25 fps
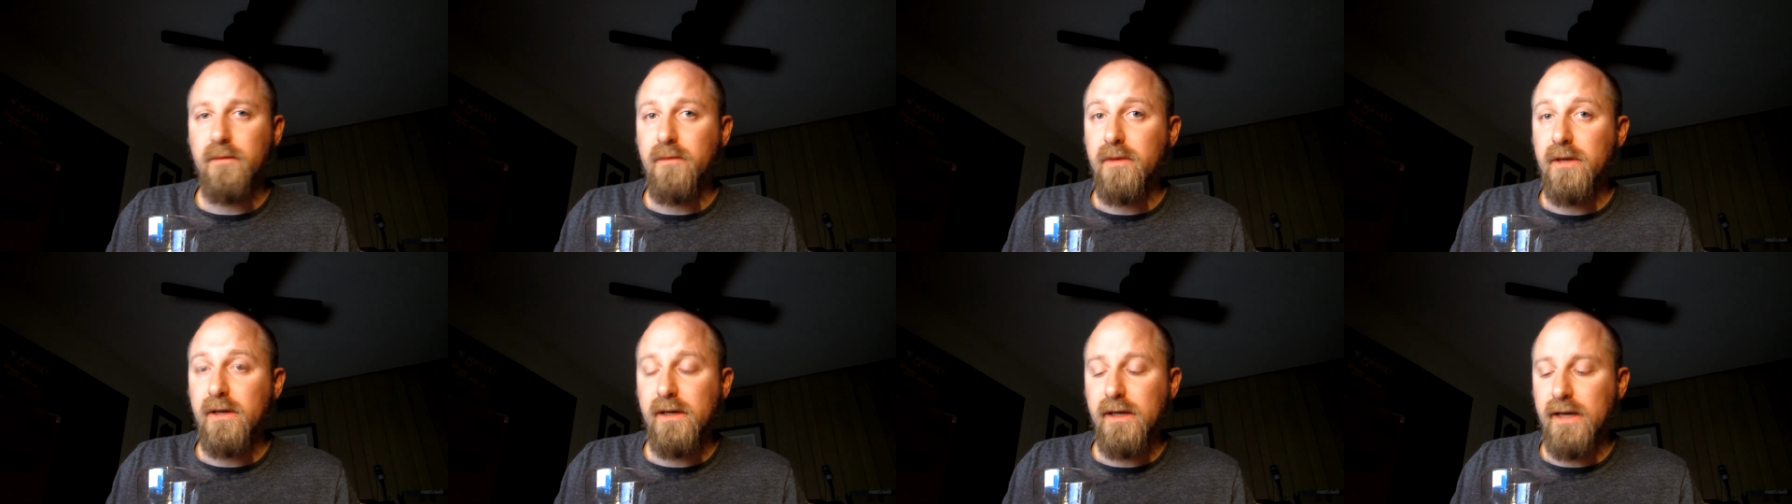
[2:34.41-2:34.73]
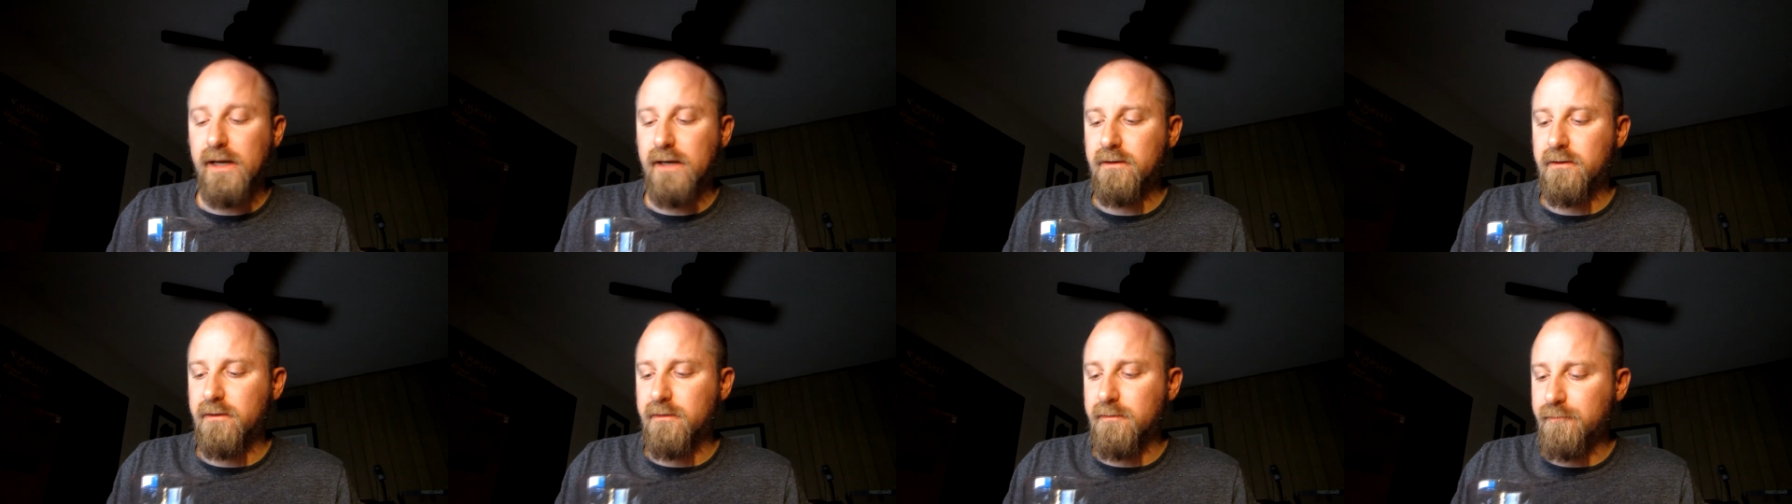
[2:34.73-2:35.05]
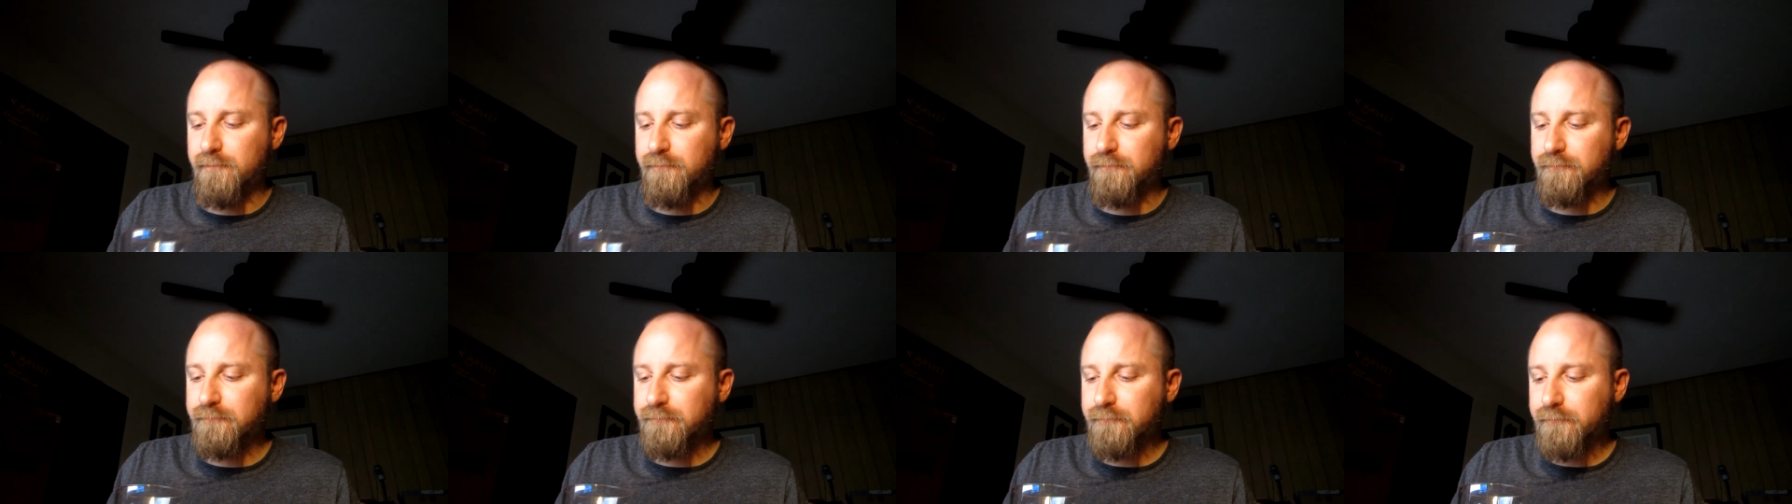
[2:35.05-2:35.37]
pH,
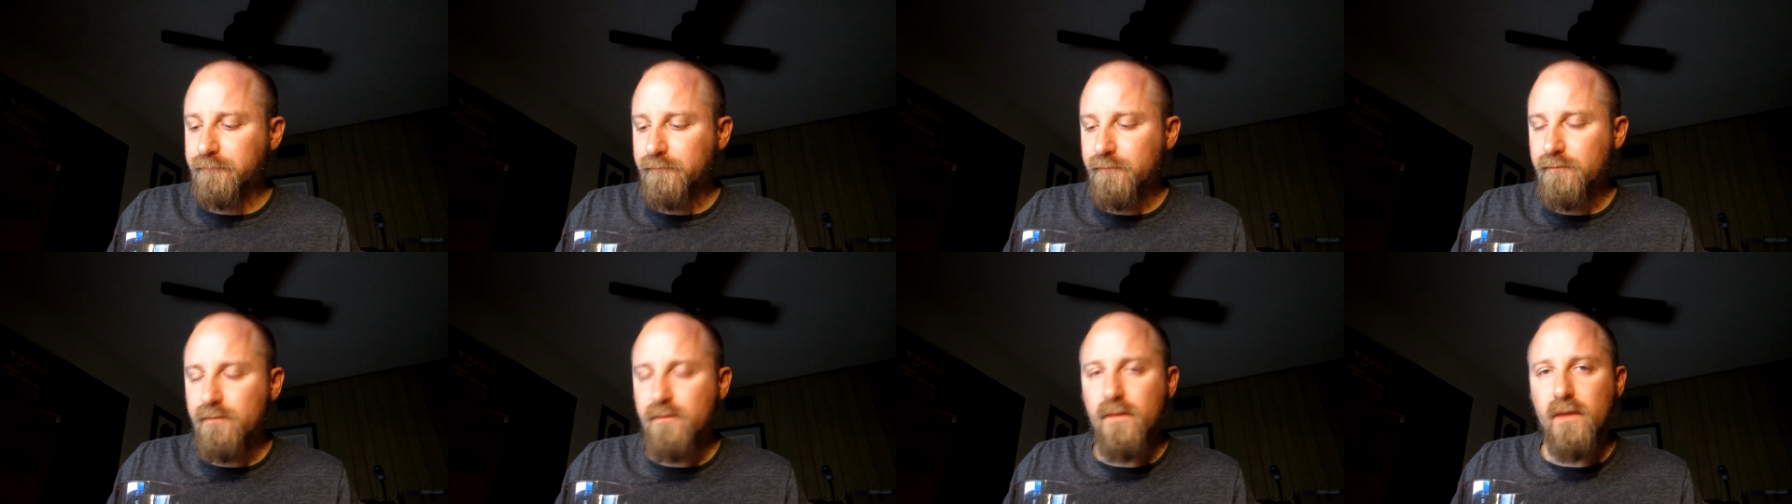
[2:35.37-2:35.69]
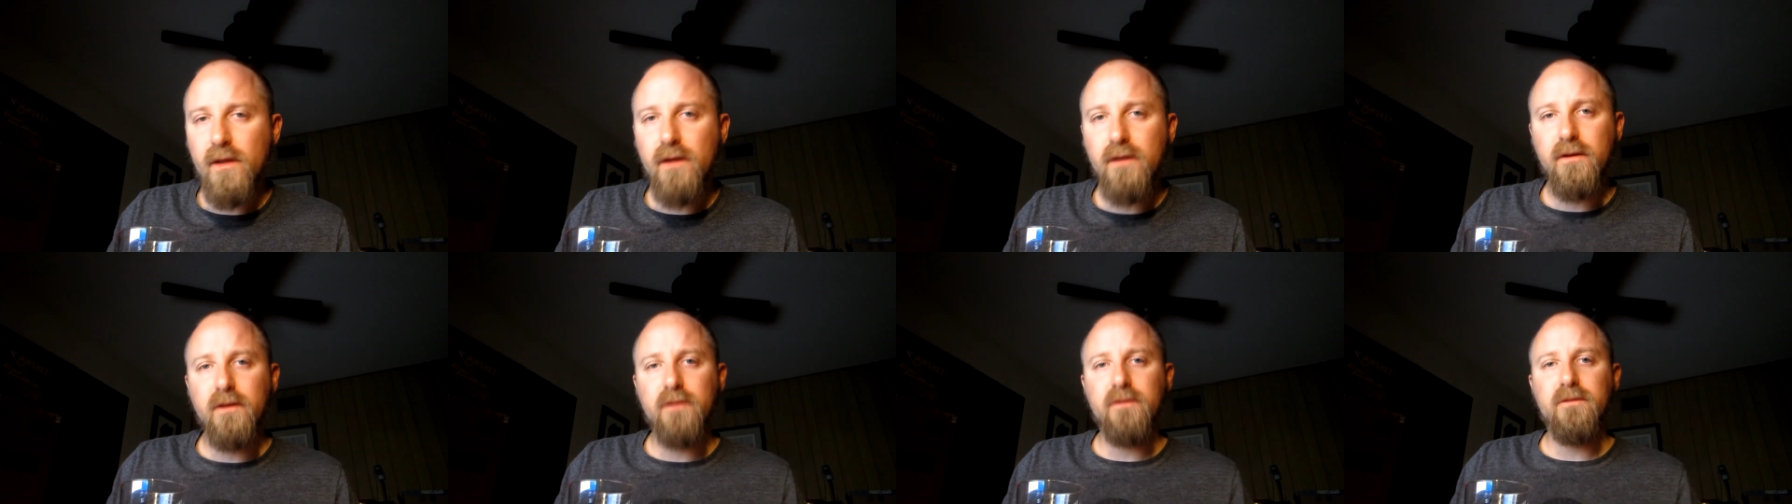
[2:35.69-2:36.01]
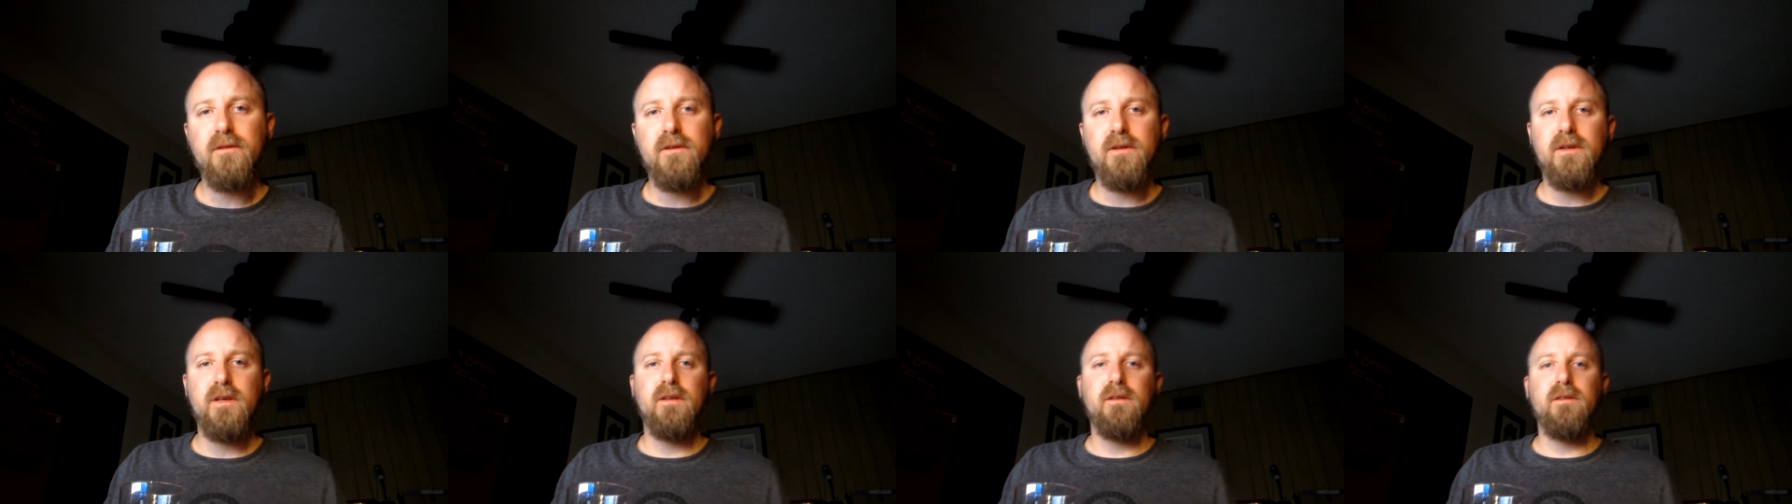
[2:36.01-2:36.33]

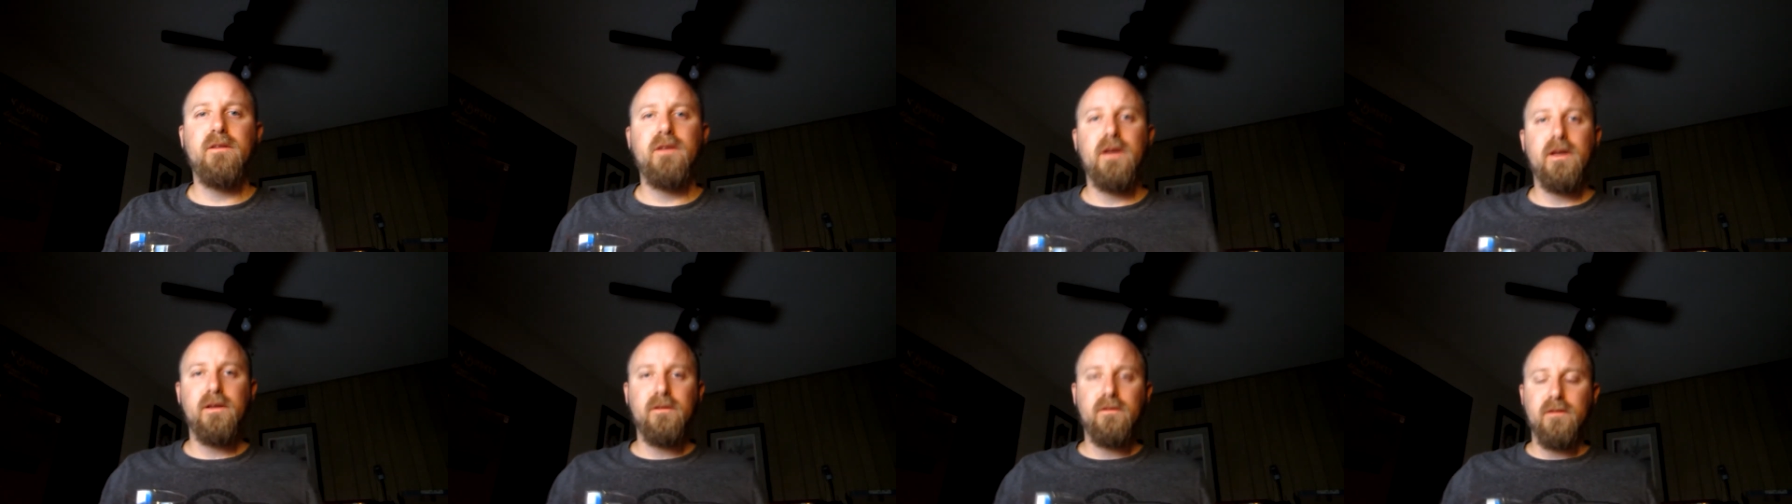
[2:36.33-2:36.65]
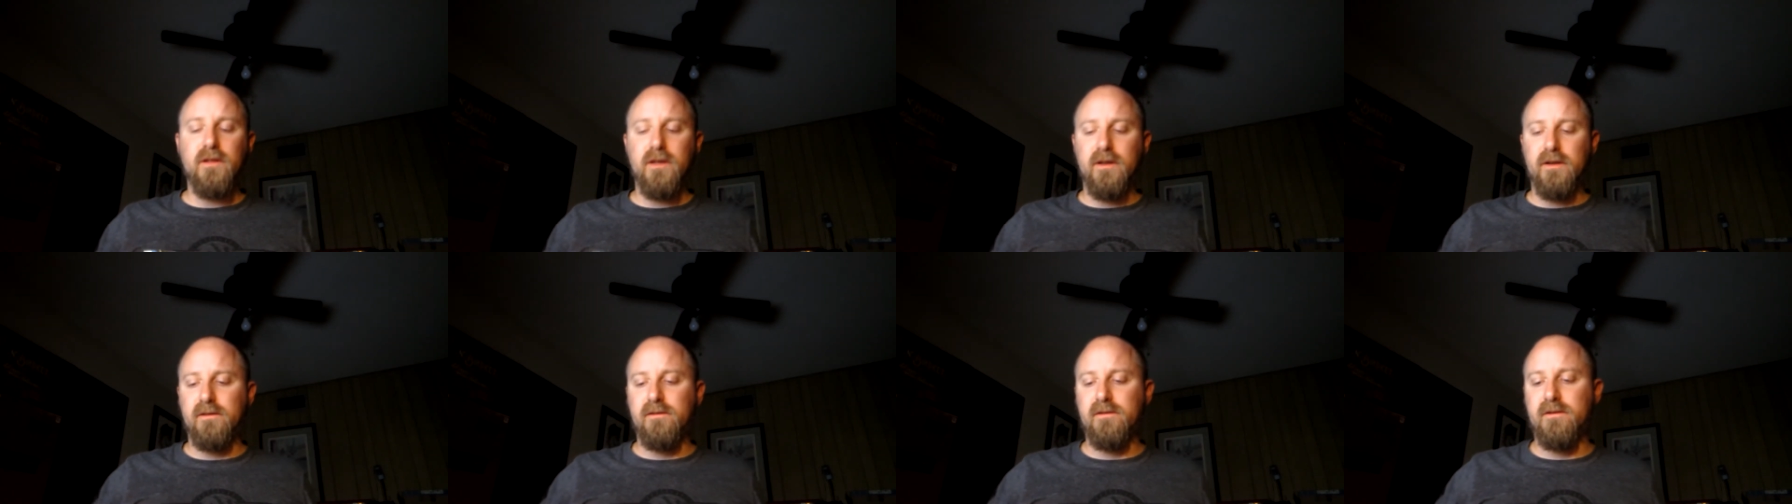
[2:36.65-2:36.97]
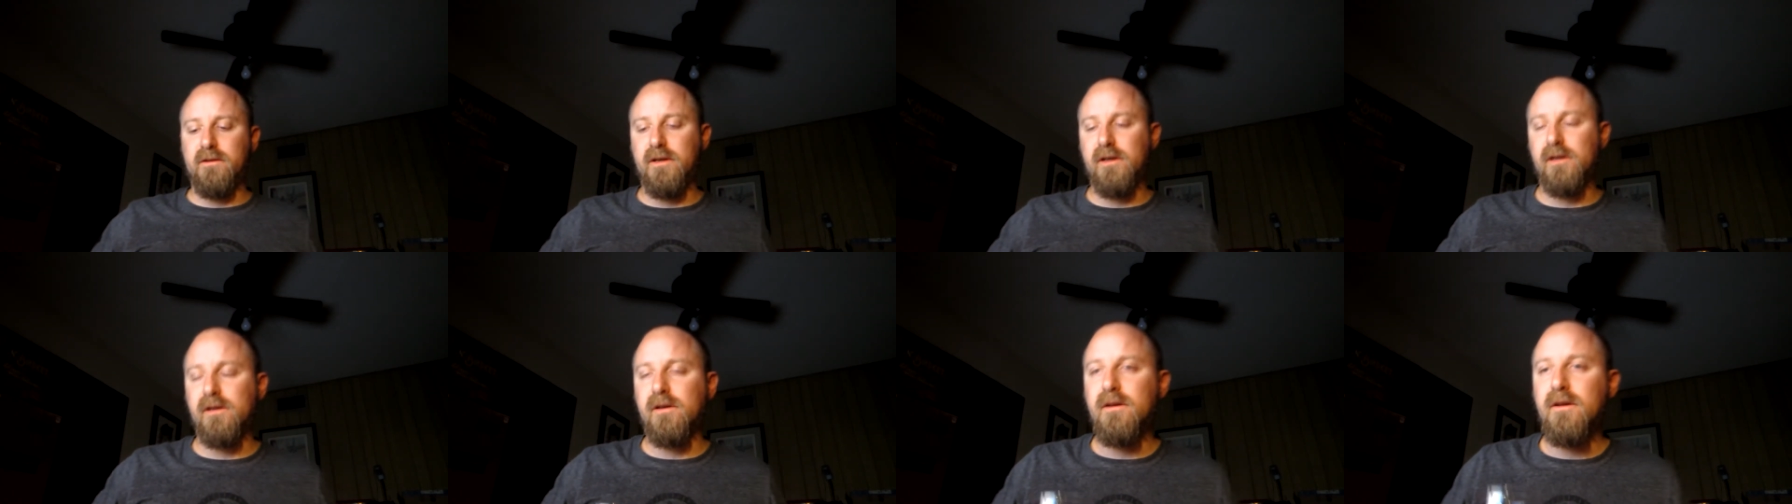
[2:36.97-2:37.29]
doesn't taste that
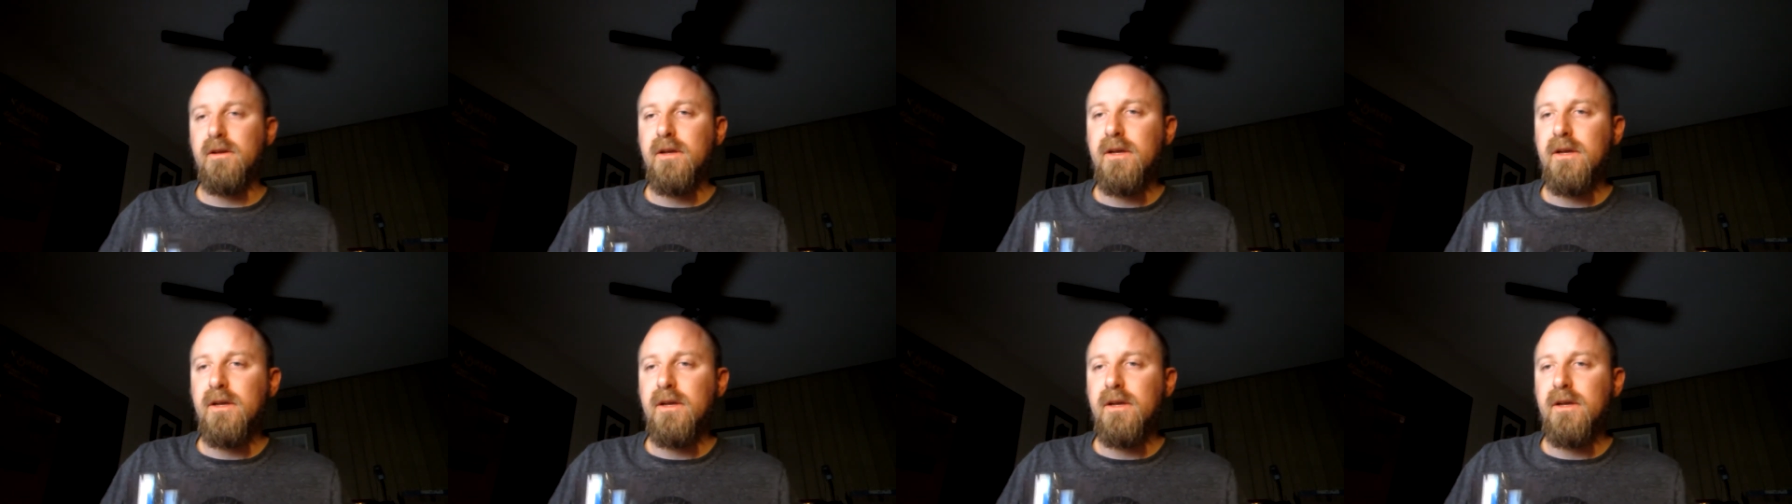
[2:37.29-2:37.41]
acidic.